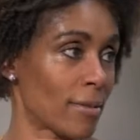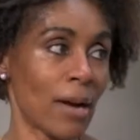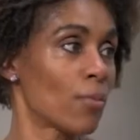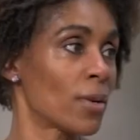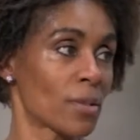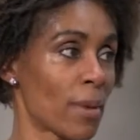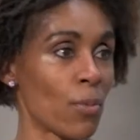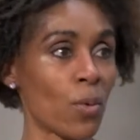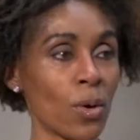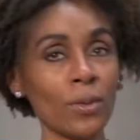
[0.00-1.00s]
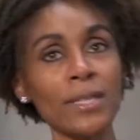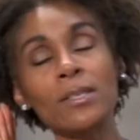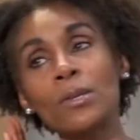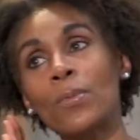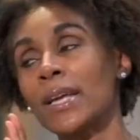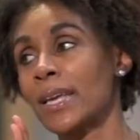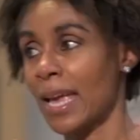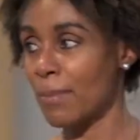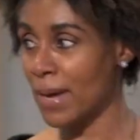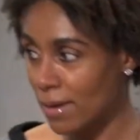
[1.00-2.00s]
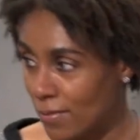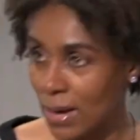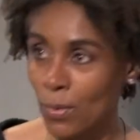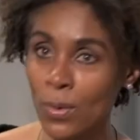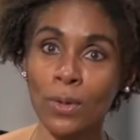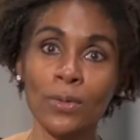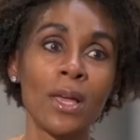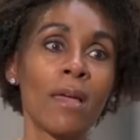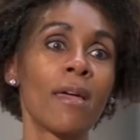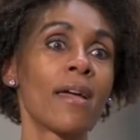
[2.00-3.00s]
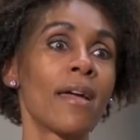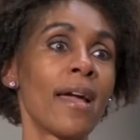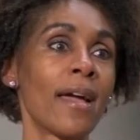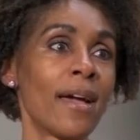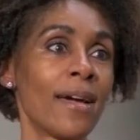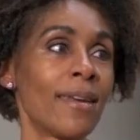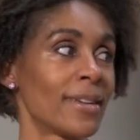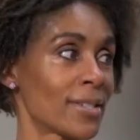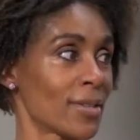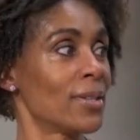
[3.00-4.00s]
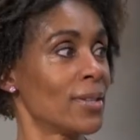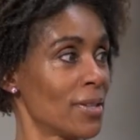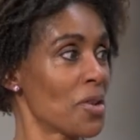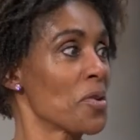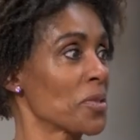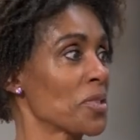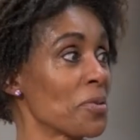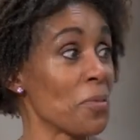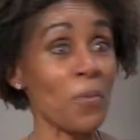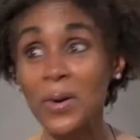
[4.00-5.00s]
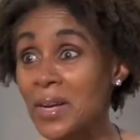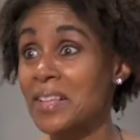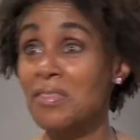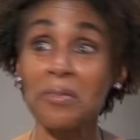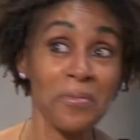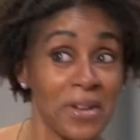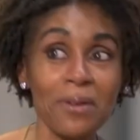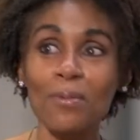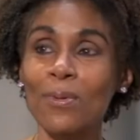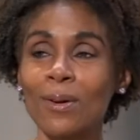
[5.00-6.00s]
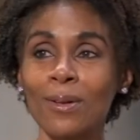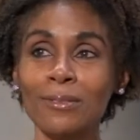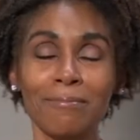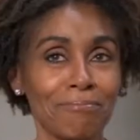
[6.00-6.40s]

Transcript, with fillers: That was my world. And so when I came out of that world, and I started, you know, started to work in the real world.